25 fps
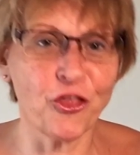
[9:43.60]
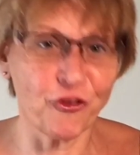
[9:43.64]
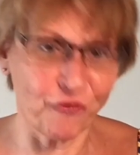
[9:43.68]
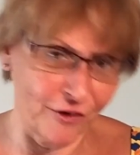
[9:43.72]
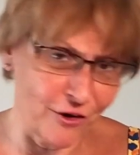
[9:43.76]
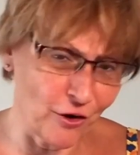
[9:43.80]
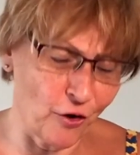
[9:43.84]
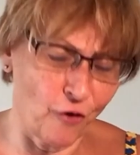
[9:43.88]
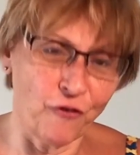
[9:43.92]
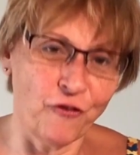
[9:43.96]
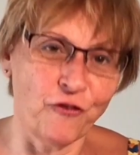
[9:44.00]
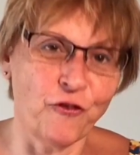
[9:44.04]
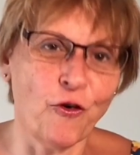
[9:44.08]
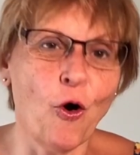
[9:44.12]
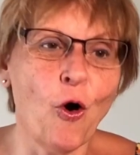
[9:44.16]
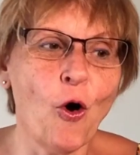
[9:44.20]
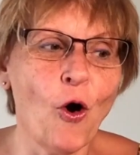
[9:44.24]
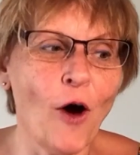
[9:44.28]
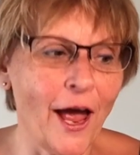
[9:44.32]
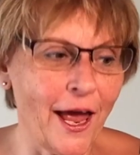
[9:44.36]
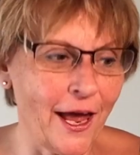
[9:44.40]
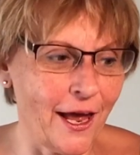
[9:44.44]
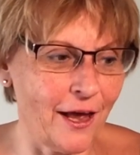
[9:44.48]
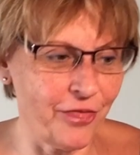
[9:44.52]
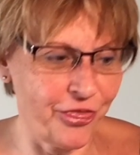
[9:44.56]
a 3
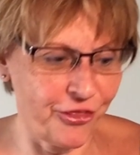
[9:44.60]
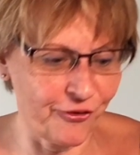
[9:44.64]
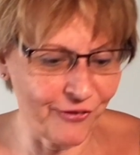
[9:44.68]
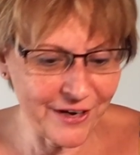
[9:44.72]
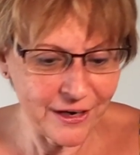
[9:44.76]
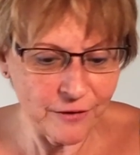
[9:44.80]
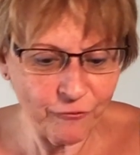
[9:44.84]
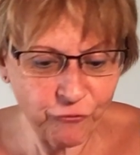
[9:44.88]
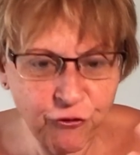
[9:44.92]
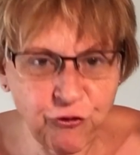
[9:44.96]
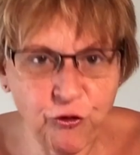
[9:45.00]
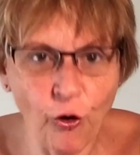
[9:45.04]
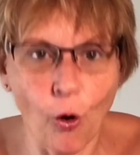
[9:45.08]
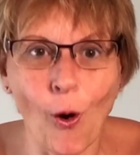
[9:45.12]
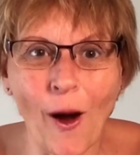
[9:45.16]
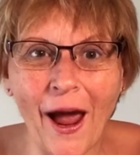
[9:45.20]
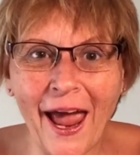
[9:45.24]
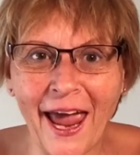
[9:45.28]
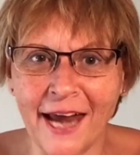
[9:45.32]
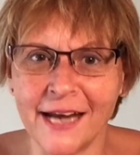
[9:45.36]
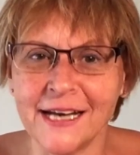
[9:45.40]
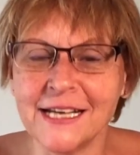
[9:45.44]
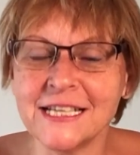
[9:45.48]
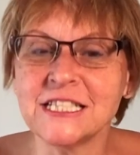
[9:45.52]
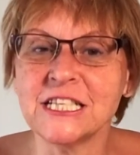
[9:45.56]
and 4
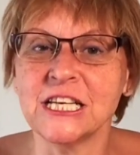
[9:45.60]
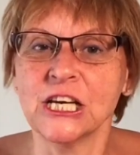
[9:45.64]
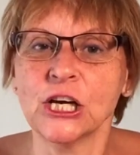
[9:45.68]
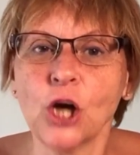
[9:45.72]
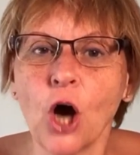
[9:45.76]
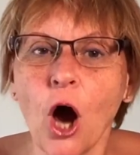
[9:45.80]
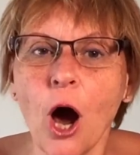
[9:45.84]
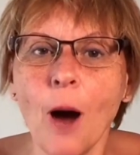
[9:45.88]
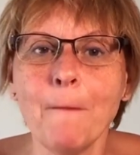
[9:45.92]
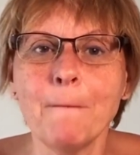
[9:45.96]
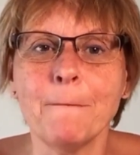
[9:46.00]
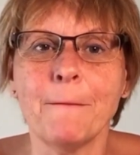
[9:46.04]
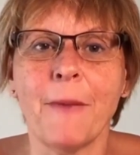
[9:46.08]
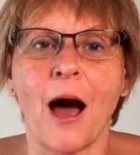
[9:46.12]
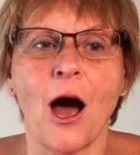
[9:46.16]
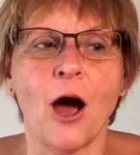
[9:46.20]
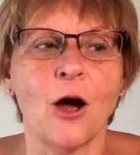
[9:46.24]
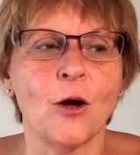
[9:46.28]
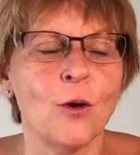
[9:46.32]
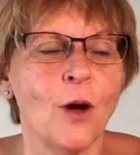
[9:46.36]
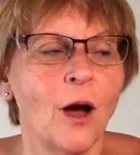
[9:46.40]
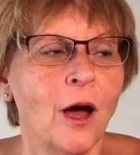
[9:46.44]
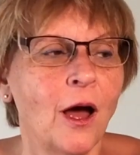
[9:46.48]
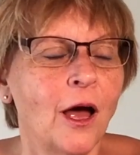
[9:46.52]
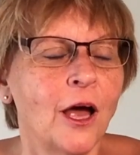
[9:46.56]
energy
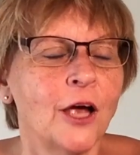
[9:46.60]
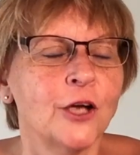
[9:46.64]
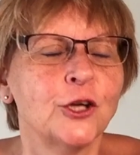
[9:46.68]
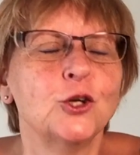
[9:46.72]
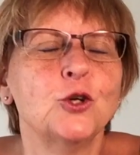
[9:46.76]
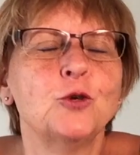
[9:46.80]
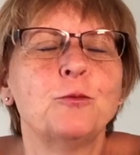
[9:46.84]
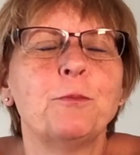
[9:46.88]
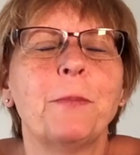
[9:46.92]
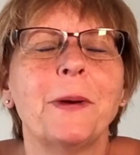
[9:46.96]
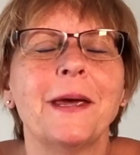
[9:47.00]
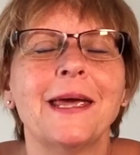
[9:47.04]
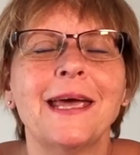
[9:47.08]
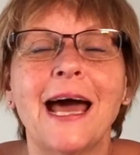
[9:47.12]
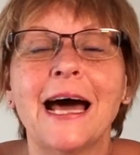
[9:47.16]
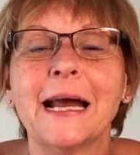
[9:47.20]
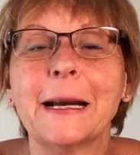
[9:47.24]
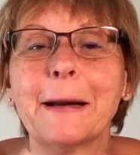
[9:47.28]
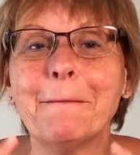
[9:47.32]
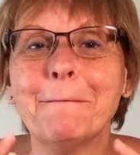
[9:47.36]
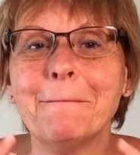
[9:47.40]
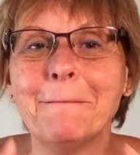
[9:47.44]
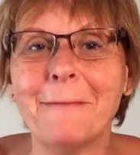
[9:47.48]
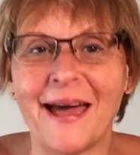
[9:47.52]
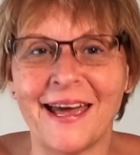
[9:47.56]
combo, you'd be an
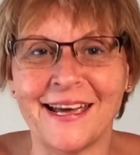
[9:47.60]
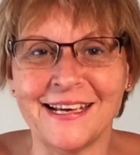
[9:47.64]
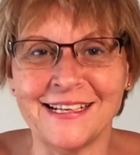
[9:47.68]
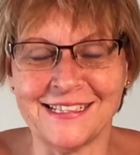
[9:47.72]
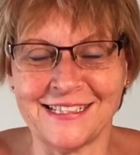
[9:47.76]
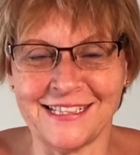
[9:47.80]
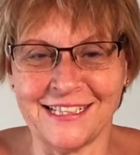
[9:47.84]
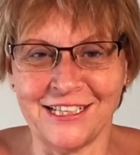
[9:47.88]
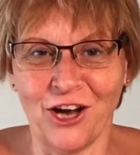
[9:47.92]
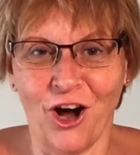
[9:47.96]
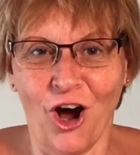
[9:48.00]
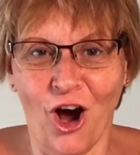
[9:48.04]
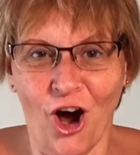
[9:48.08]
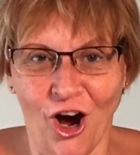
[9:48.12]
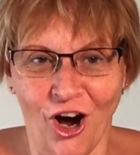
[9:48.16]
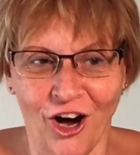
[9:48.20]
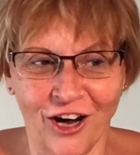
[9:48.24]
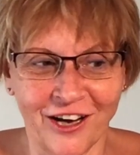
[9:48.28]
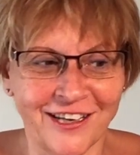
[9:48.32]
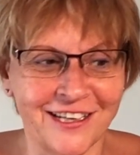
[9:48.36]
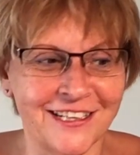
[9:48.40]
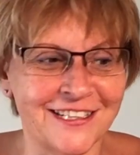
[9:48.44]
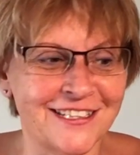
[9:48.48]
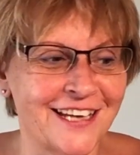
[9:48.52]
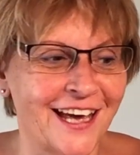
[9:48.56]
amazing
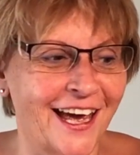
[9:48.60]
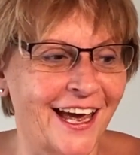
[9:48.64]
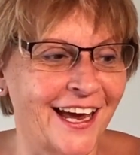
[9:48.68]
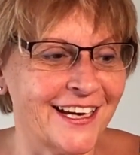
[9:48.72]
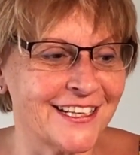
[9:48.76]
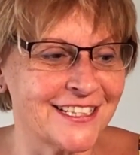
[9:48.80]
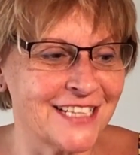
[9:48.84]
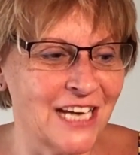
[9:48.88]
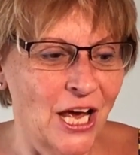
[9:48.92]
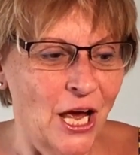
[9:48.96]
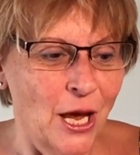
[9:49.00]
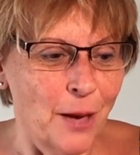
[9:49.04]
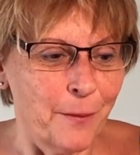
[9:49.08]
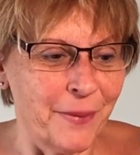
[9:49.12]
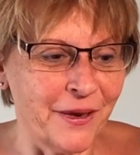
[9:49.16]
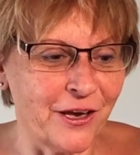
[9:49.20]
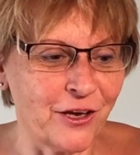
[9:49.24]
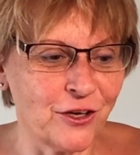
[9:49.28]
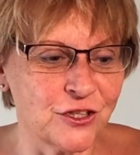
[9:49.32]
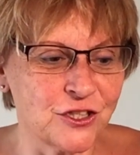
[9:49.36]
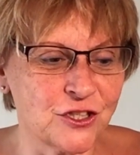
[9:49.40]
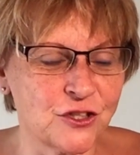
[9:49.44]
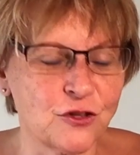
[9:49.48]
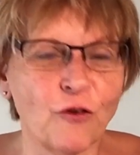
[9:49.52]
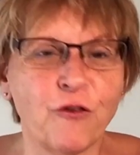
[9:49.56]
architect,
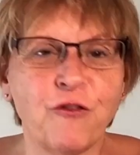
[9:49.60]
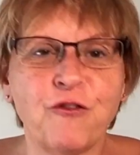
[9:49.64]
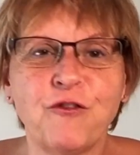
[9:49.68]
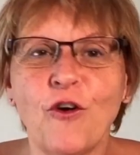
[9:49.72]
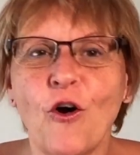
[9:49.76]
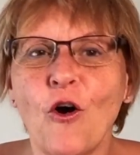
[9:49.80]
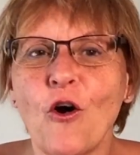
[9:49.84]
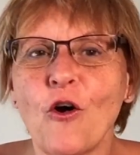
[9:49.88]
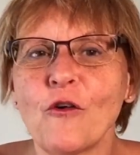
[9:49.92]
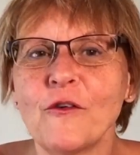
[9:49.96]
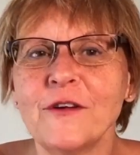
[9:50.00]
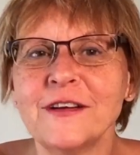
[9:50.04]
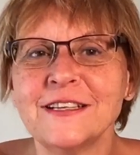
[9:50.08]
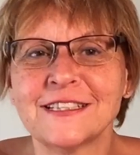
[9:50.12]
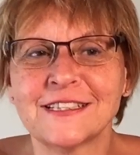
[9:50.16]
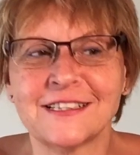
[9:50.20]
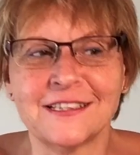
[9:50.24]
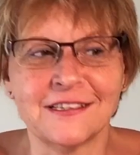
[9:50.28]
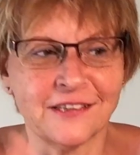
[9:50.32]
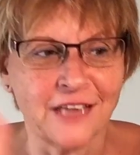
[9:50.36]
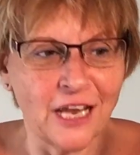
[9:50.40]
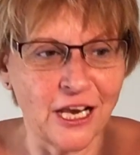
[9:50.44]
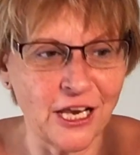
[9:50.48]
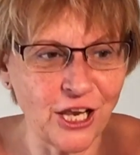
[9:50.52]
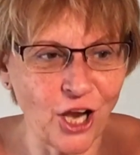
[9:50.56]
because the 4 is
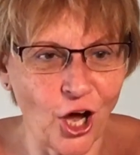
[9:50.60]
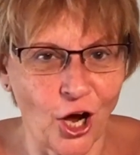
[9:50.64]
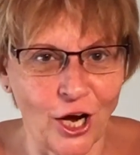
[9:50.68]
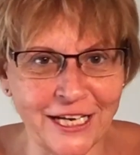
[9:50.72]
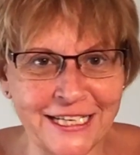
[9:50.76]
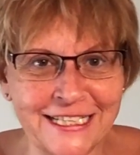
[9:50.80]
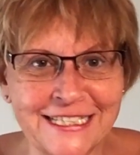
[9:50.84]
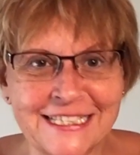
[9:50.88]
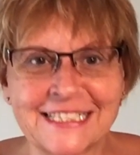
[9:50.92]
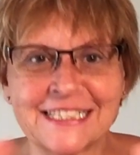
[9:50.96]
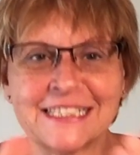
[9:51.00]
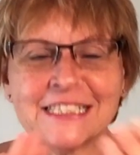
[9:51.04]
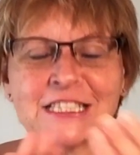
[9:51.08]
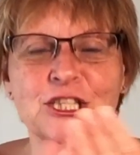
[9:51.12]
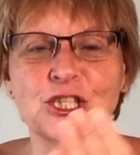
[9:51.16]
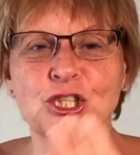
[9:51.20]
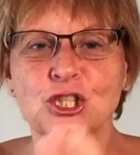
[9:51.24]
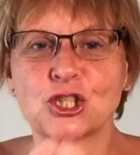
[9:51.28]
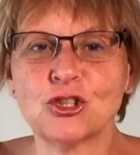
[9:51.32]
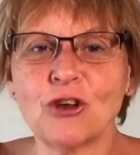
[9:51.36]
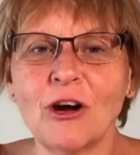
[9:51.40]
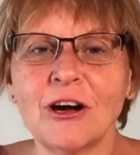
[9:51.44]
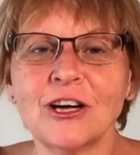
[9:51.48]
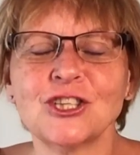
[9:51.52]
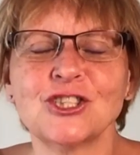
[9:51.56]
the lines and the
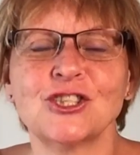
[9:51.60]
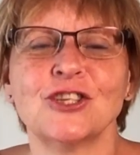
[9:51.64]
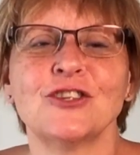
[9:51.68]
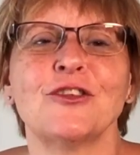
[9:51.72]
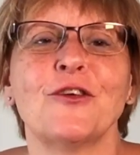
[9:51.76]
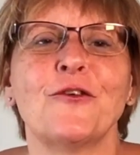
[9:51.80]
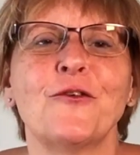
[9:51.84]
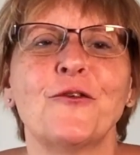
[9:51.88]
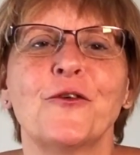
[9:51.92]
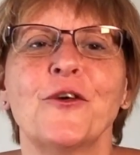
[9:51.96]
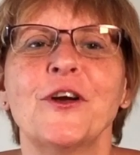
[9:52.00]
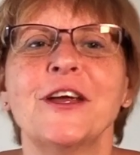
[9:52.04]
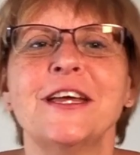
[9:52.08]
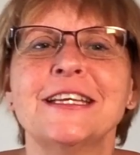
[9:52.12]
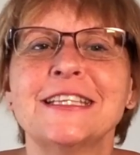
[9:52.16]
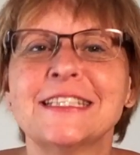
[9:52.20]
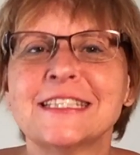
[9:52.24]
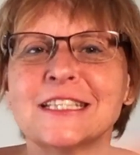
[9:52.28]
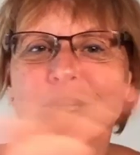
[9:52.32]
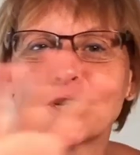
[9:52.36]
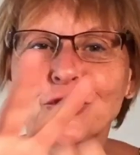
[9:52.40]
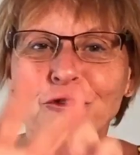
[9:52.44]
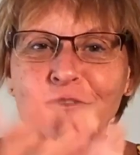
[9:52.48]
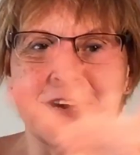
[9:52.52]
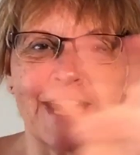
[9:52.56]
structure and the 3 is
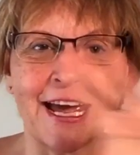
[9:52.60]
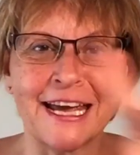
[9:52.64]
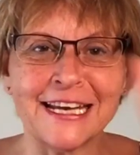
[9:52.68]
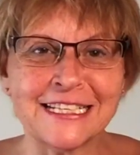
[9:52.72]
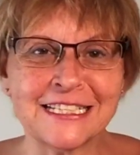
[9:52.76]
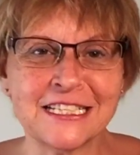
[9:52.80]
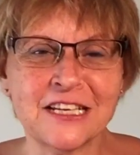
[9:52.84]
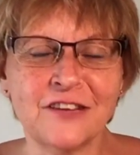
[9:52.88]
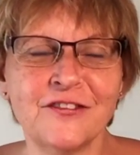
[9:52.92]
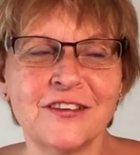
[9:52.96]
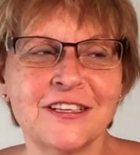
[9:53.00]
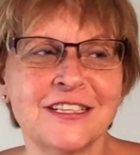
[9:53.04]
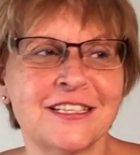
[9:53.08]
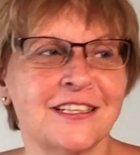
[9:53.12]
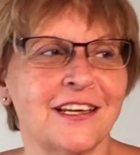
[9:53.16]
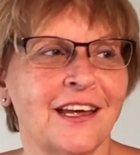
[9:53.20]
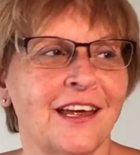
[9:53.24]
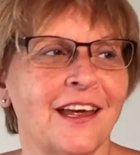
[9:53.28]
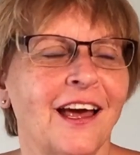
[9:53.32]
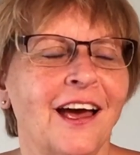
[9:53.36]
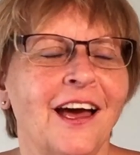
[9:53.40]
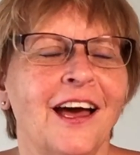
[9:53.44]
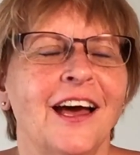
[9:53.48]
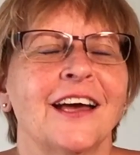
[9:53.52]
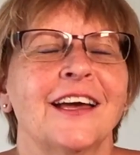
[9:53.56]
the
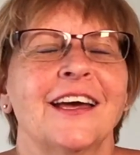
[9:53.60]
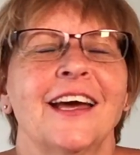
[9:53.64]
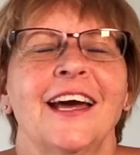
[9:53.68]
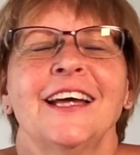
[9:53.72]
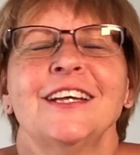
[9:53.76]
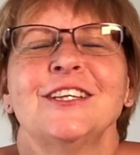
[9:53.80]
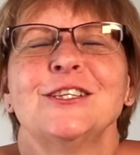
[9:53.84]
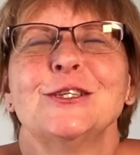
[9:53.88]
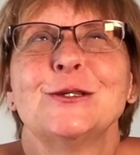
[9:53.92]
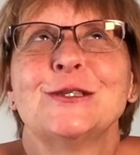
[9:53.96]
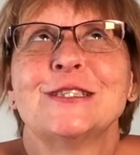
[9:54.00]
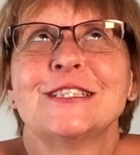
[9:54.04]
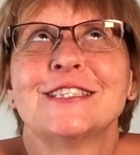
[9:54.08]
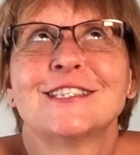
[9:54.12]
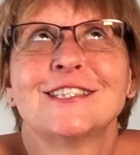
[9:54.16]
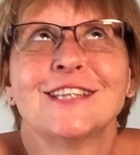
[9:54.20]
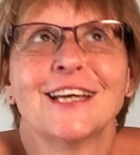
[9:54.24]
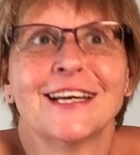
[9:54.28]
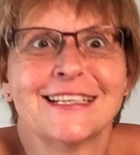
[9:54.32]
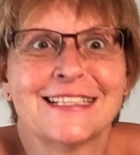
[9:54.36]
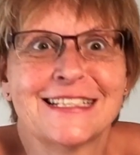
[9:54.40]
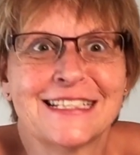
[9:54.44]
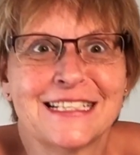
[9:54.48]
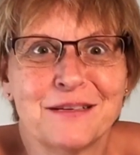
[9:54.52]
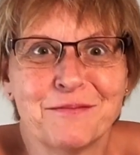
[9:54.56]
creativity. Can you
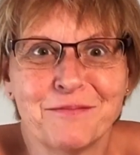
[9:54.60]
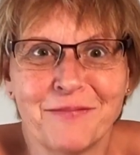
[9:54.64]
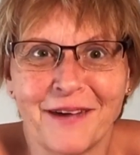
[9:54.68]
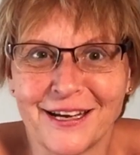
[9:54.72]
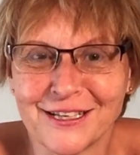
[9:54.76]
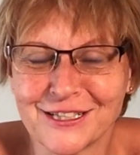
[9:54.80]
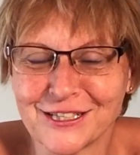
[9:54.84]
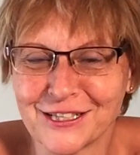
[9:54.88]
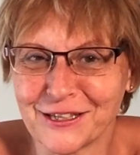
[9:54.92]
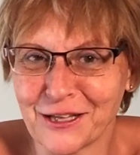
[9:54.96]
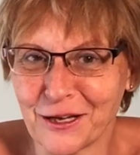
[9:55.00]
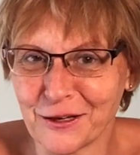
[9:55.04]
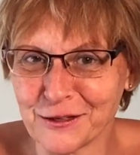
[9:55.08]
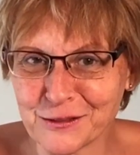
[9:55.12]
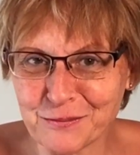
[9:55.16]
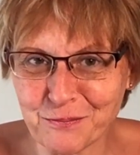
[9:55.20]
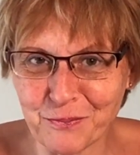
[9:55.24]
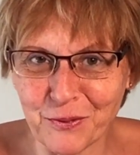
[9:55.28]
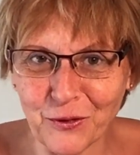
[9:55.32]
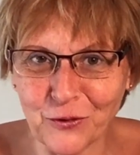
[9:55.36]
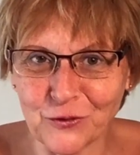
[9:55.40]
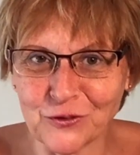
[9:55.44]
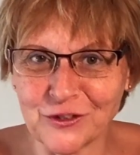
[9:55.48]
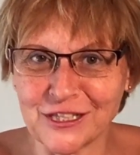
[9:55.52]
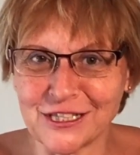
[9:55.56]
just imagine those
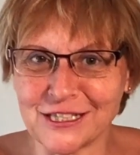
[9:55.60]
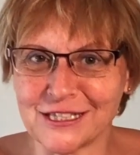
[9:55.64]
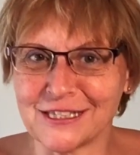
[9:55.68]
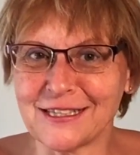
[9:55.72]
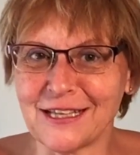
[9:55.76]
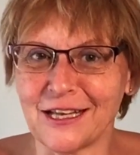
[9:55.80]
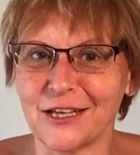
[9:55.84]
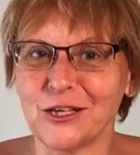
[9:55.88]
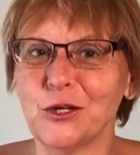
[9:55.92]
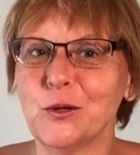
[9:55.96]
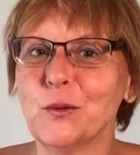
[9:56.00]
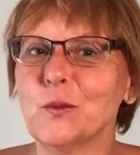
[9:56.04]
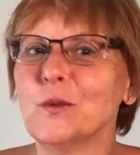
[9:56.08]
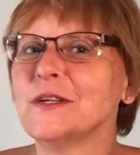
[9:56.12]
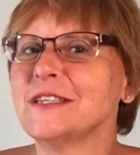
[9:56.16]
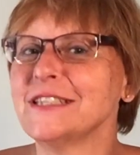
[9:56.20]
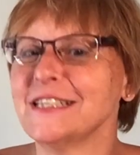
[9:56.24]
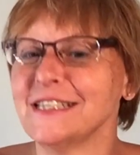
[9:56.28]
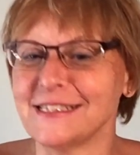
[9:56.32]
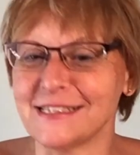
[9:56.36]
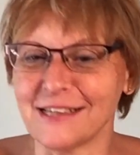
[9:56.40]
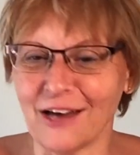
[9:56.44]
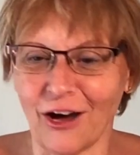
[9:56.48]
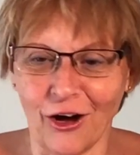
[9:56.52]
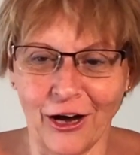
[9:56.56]
buildings that you would
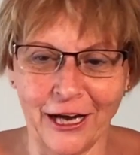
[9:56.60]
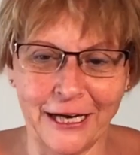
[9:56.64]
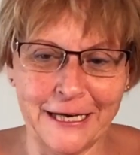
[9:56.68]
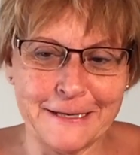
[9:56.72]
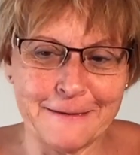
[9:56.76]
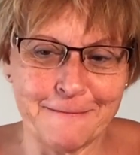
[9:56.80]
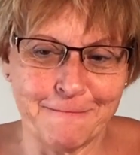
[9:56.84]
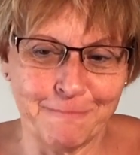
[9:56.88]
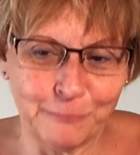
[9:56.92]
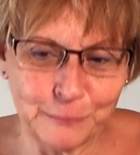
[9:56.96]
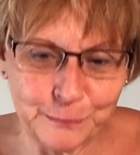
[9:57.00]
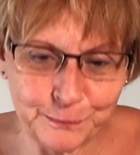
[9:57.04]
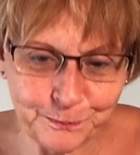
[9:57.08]
design?